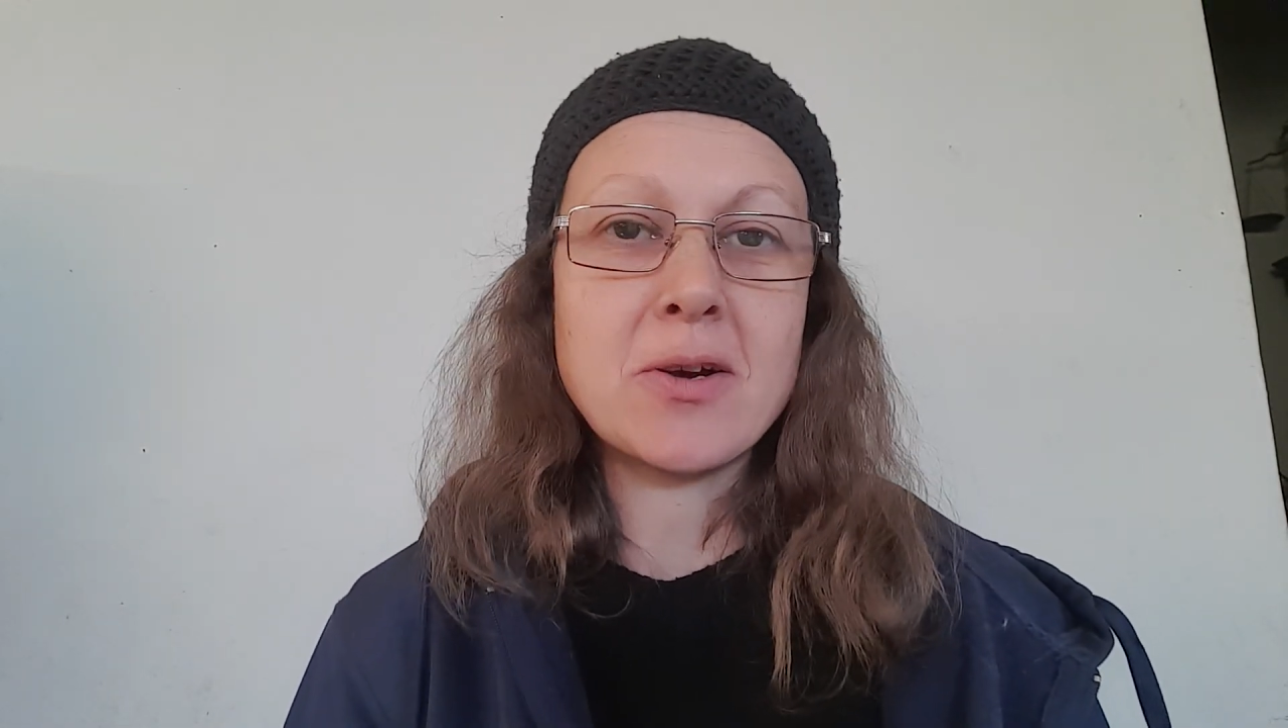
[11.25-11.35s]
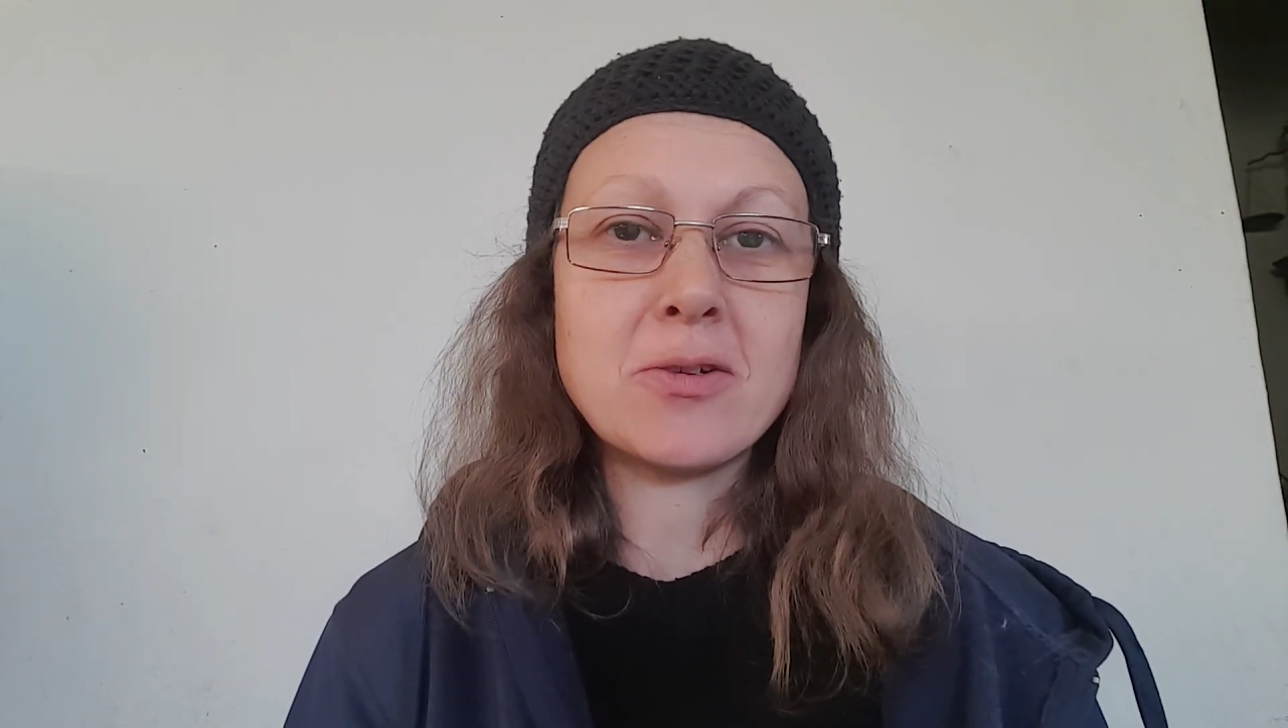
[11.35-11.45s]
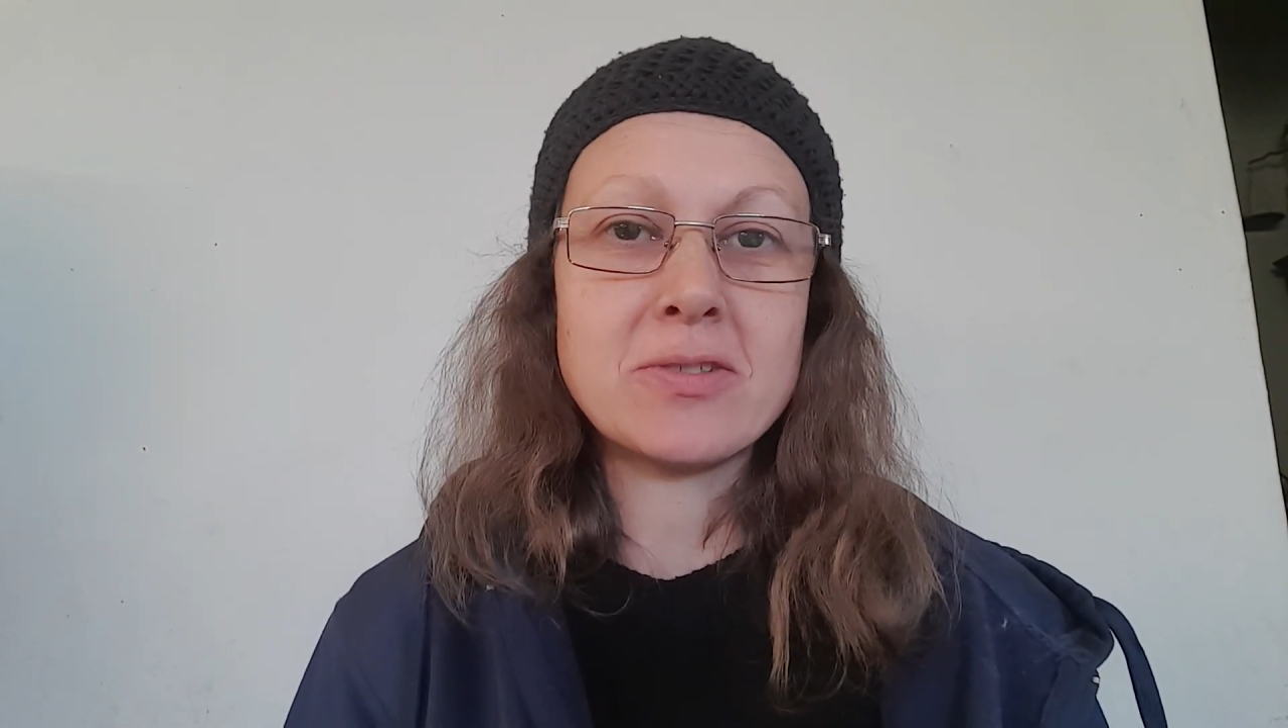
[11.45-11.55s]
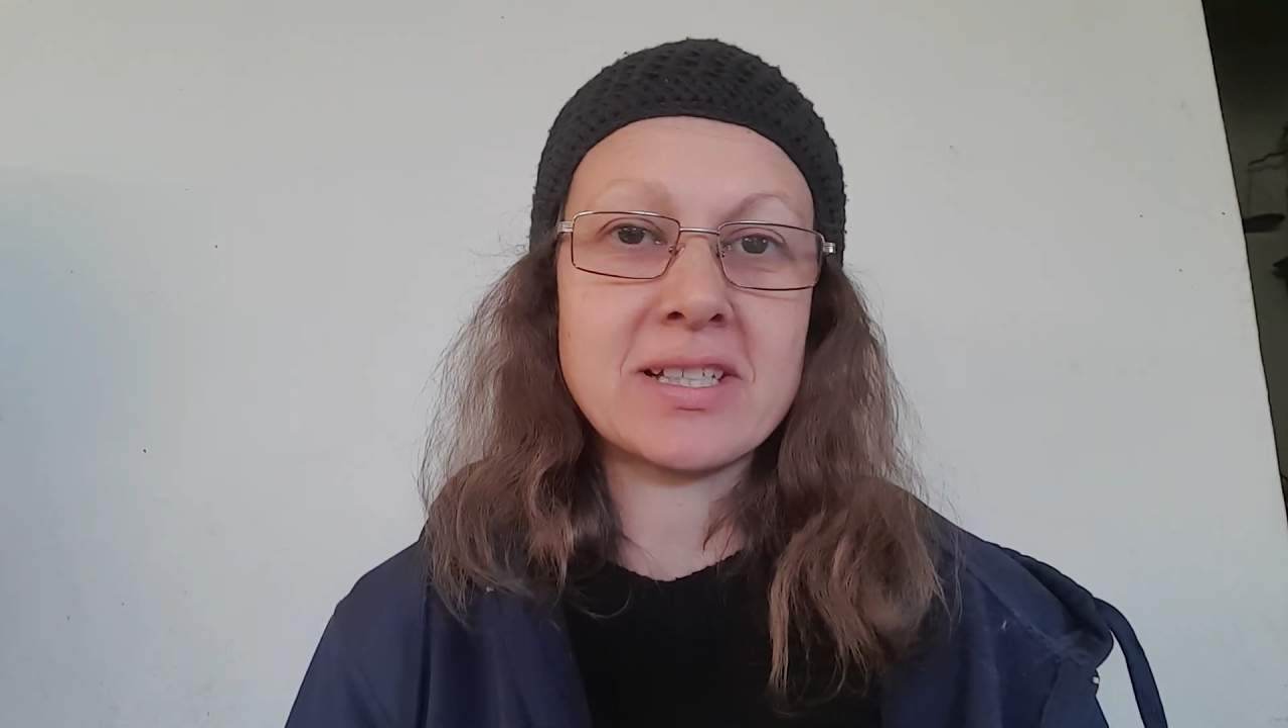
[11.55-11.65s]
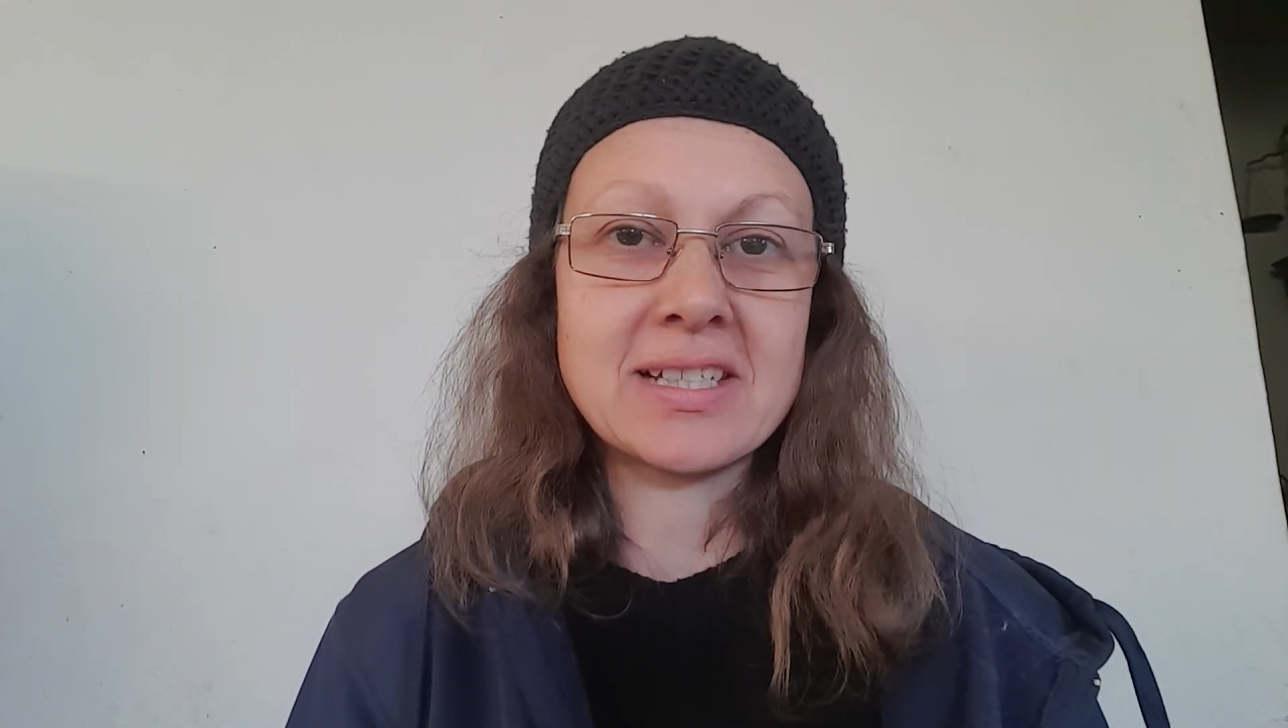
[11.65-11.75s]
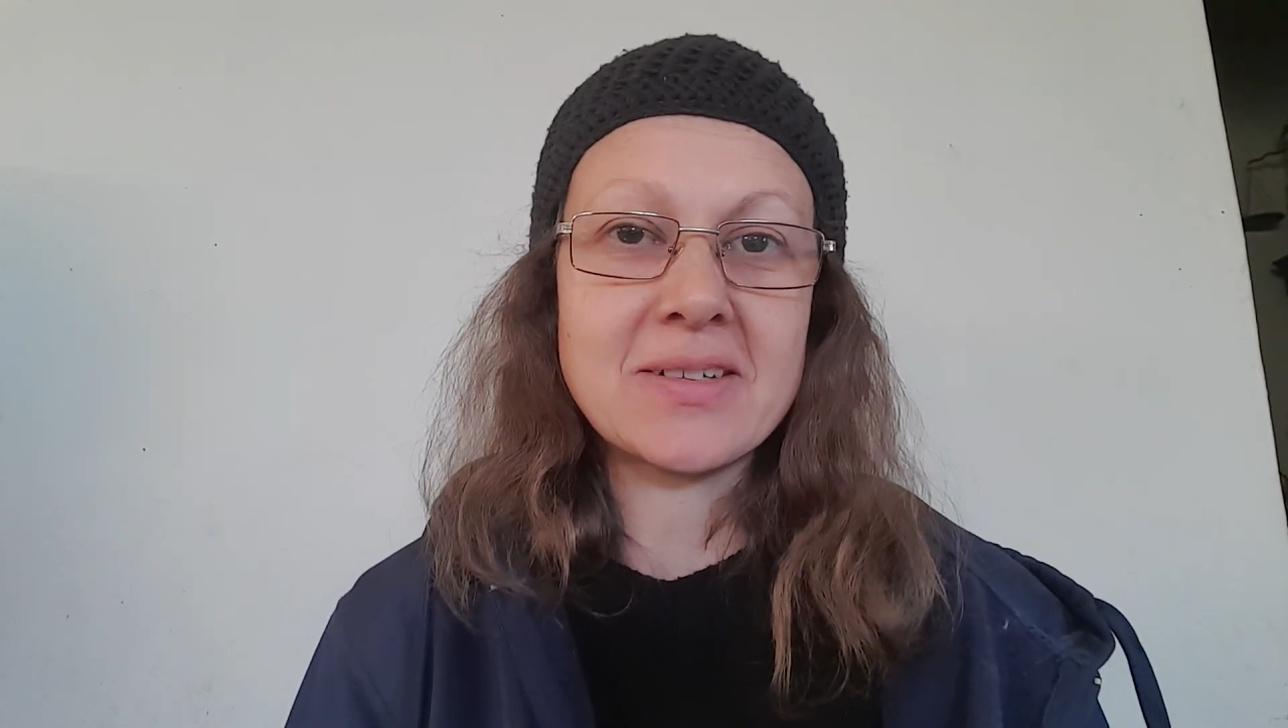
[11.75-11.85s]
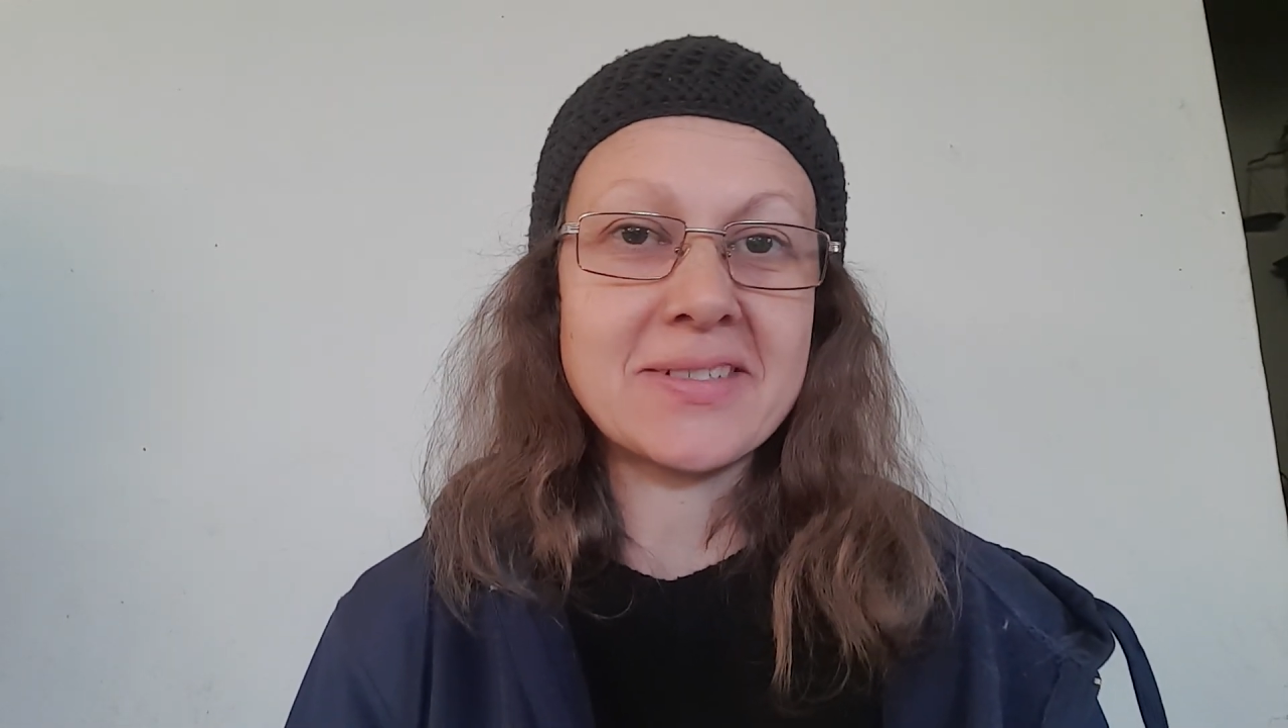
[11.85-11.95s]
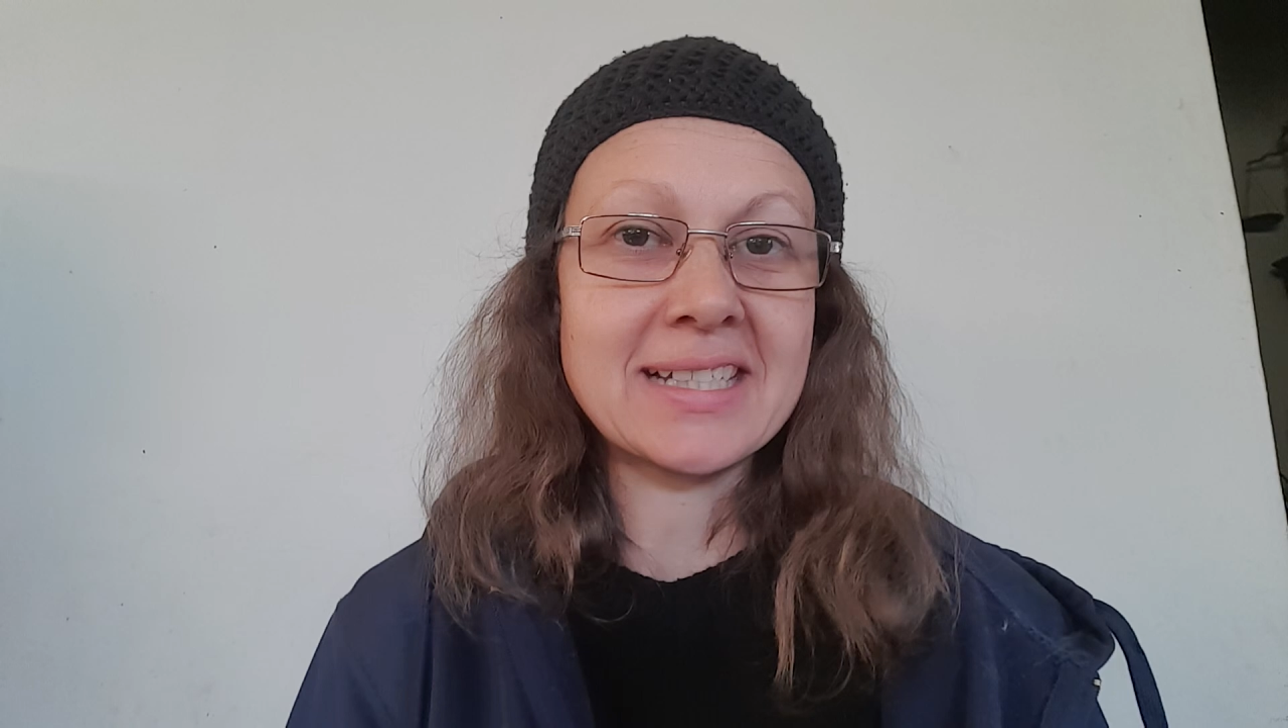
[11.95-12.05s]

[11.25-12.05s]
own since I was